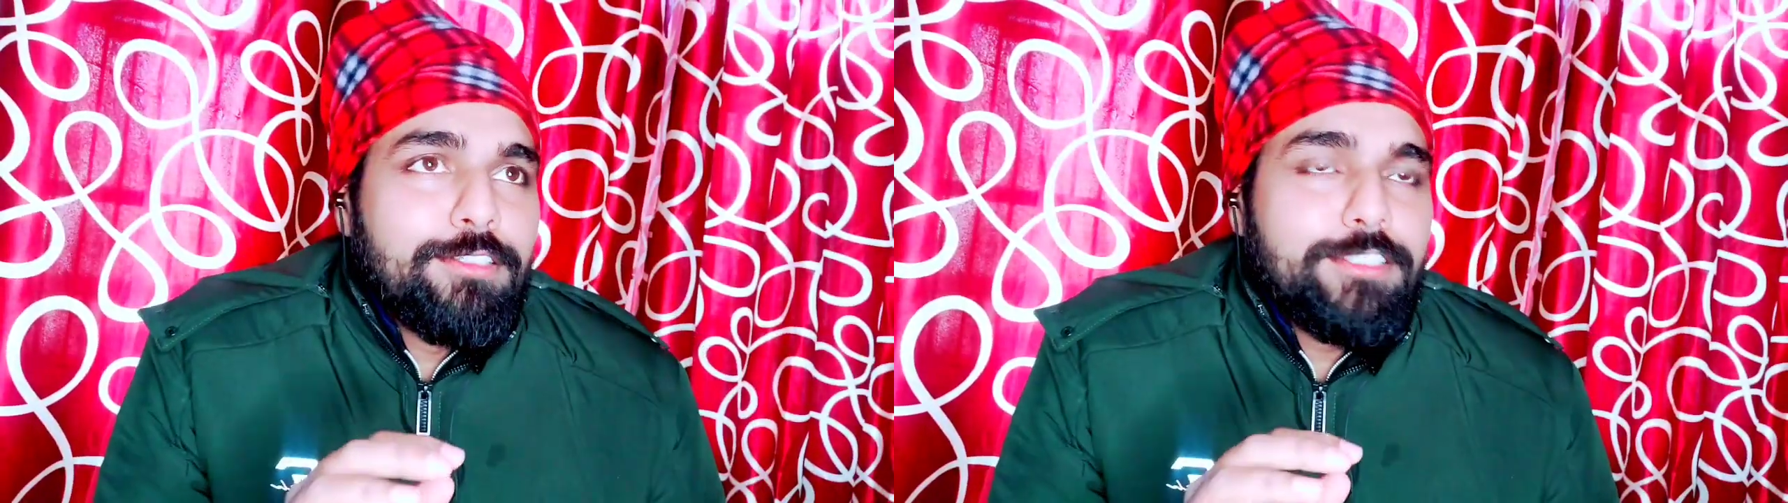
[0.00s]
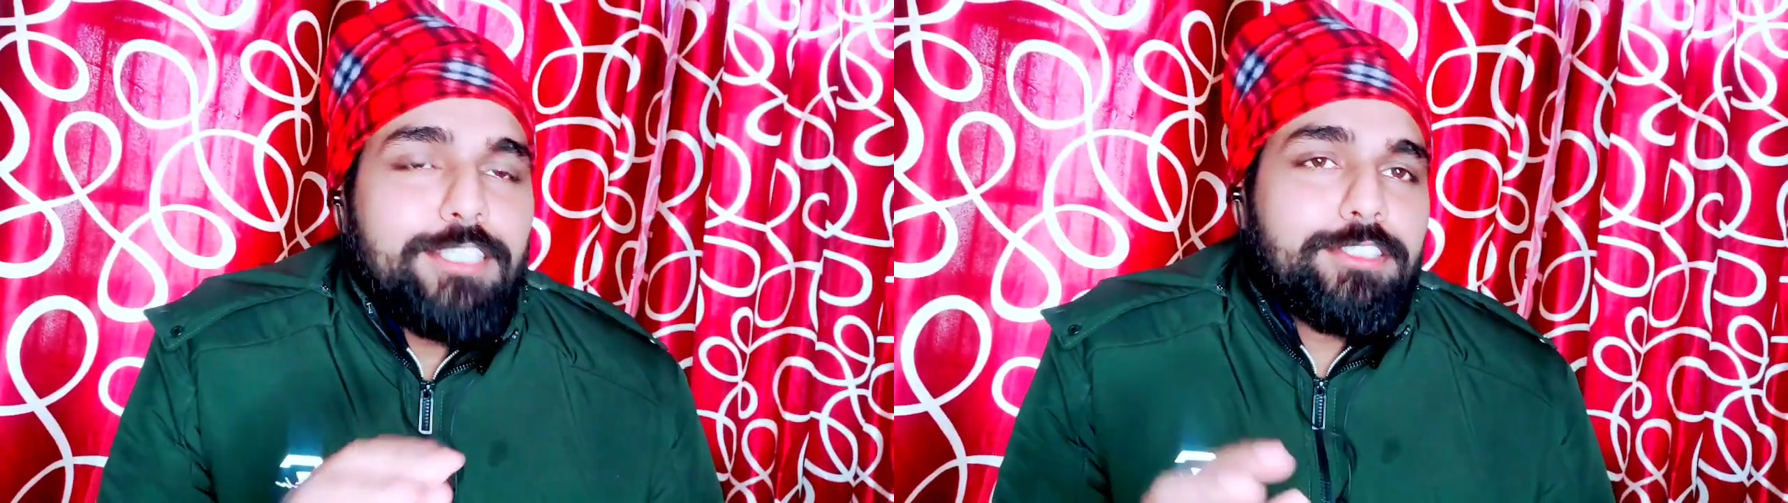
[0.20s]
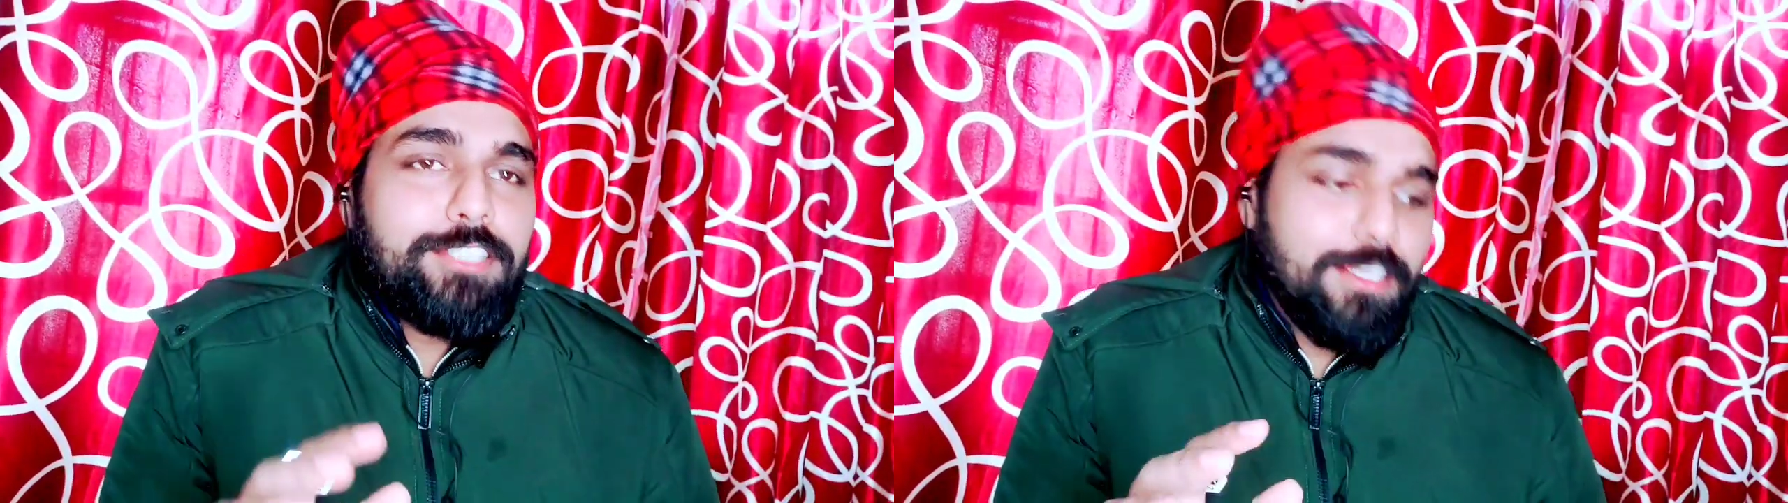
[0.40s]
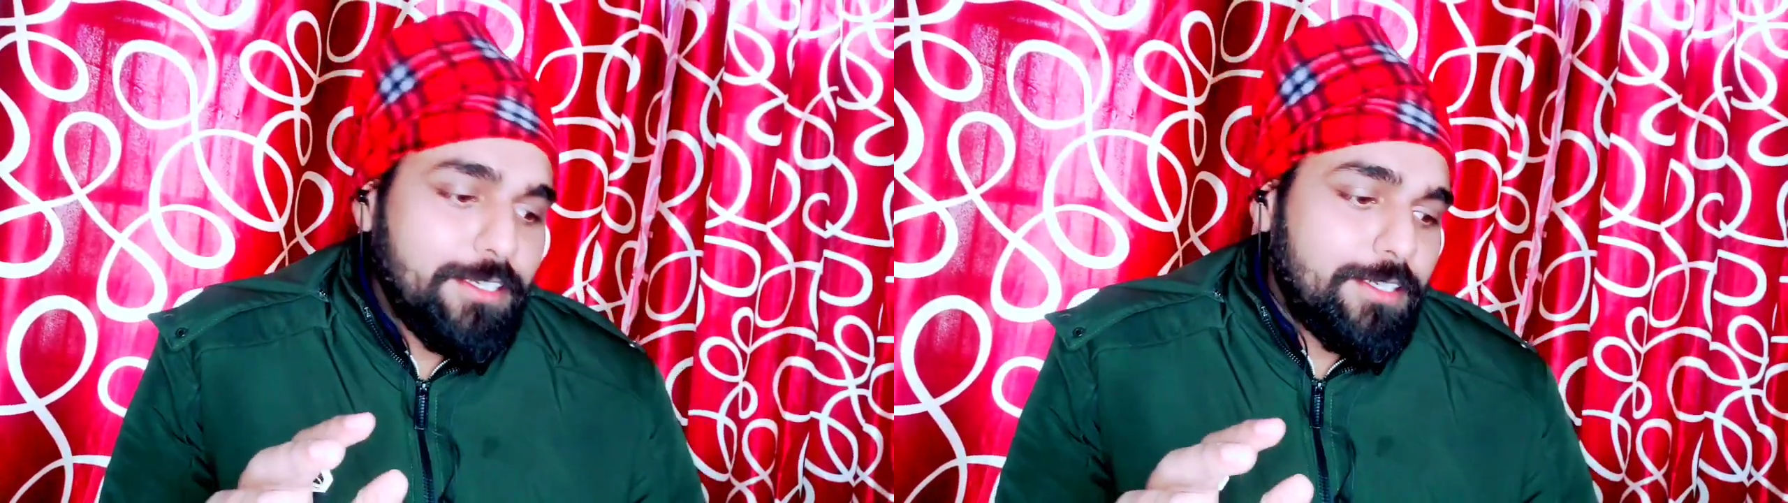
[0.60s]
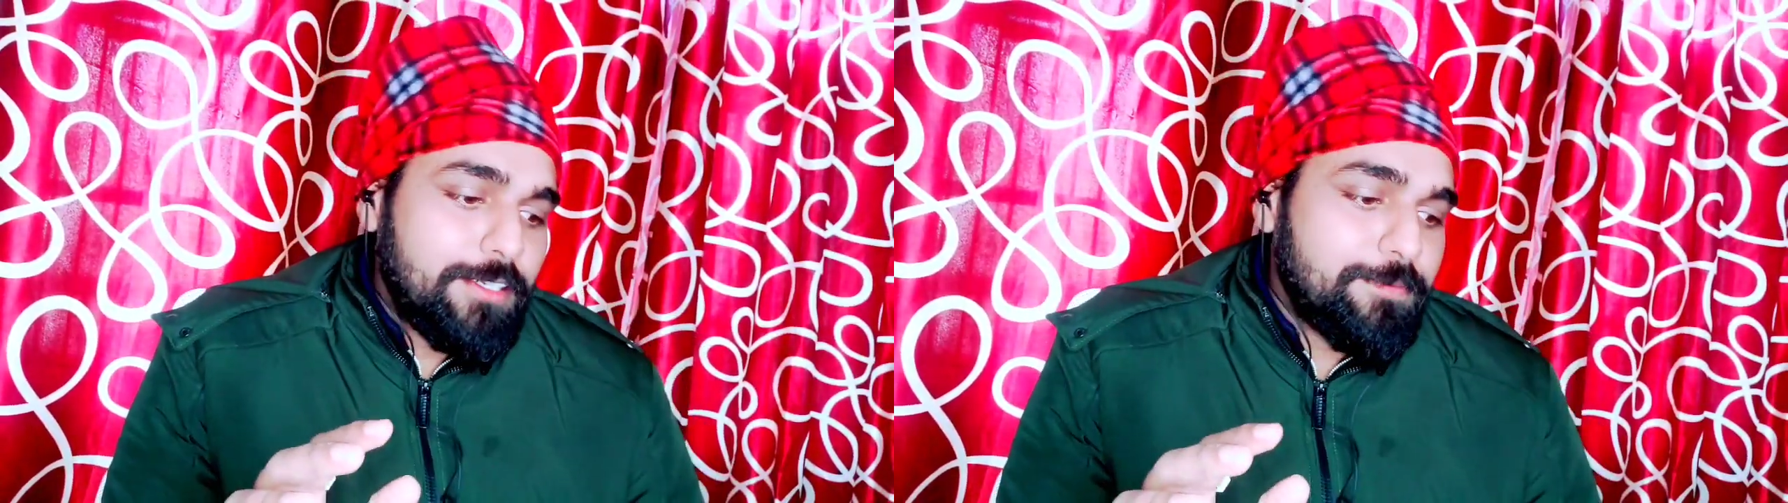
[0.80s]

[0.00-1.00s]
Just think,